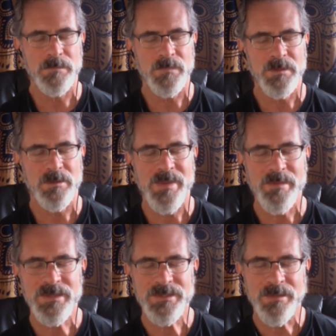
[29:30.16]

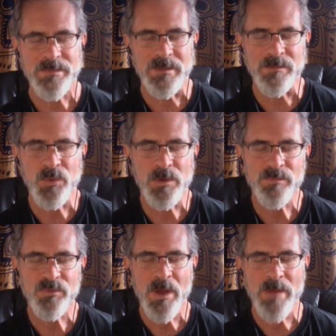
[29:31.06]
Maybe something more
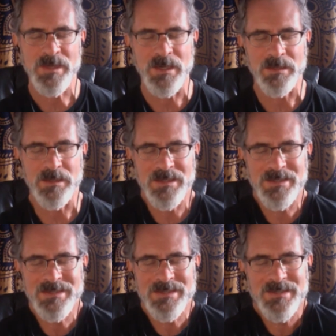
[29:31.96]
prominent
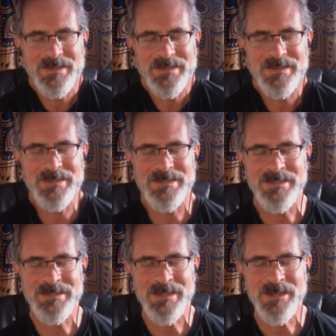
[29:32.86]
in the
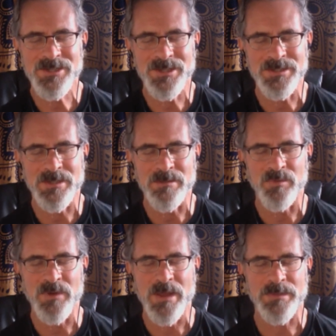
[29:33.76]
sensations of the
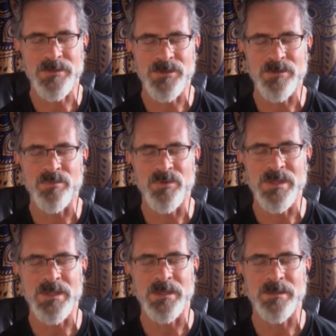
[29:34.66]
breath as you're breathing.